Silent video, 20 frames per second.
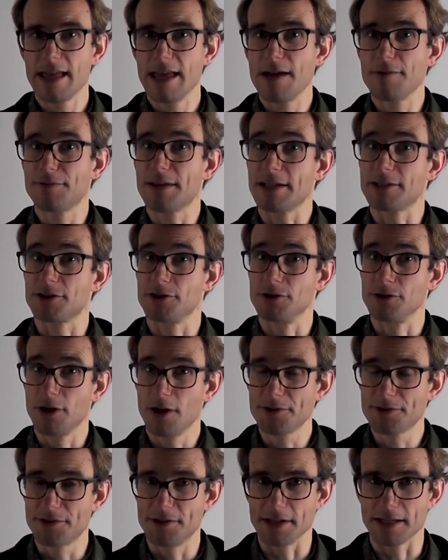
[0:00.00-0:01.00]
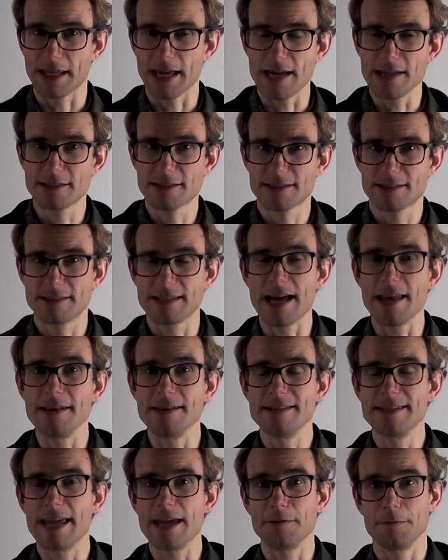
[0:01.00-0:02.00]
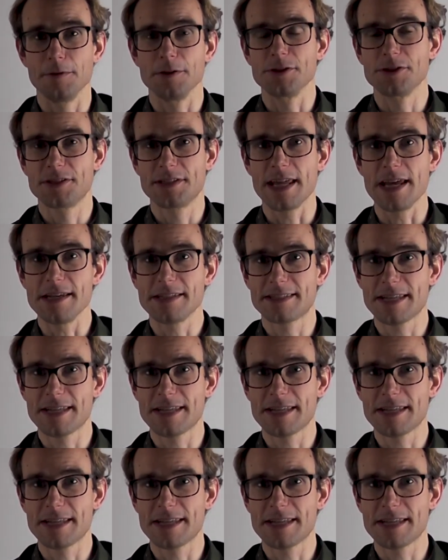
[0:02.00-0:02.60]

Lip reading: If that's not the case, then they will stay